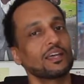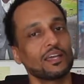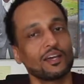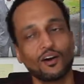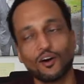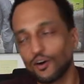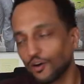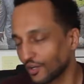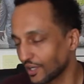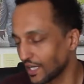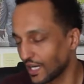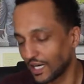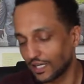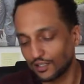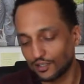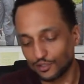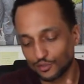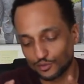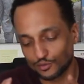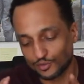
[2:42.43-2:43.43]
all kind
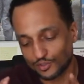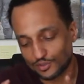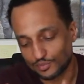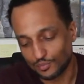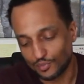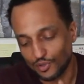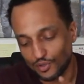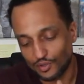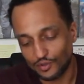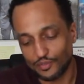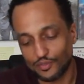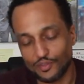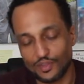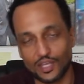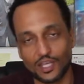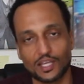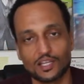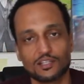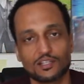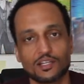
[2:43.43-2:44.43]
of little small
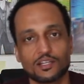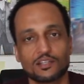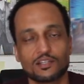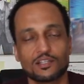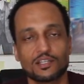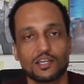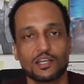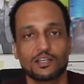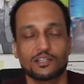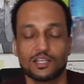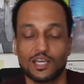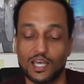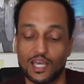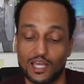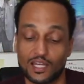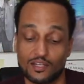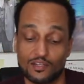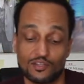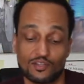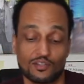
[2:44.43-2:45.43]
things that says,
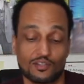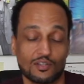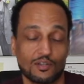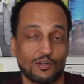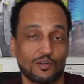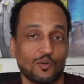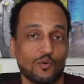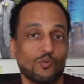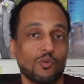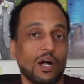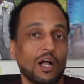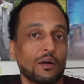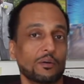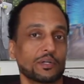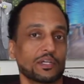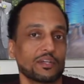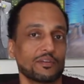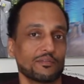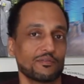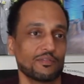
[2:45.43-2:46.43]
hey, this is a
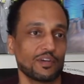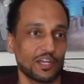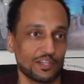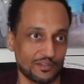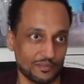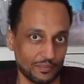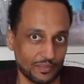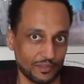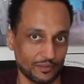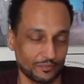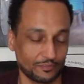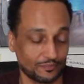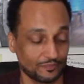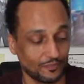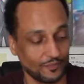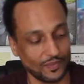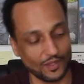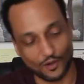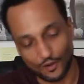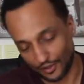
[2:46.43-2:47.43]
quality investment.
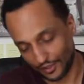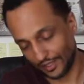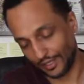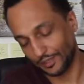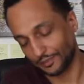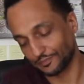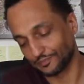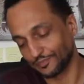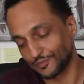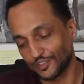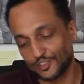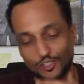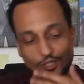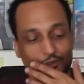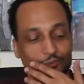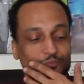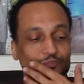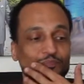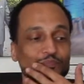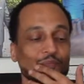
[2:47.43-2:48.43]
Okay,
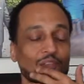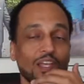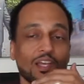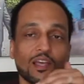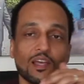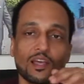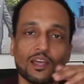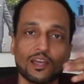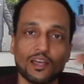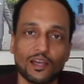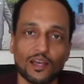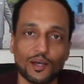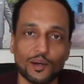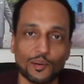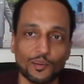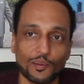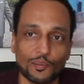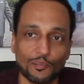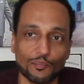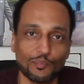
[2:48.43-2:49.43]
so
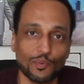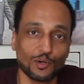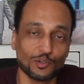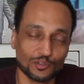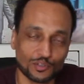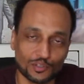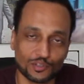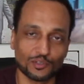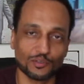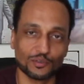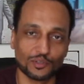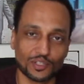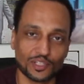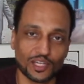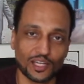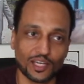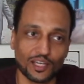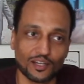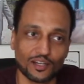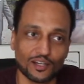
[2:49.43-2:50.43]
most of you
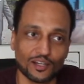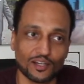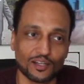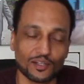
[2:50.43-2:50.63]
can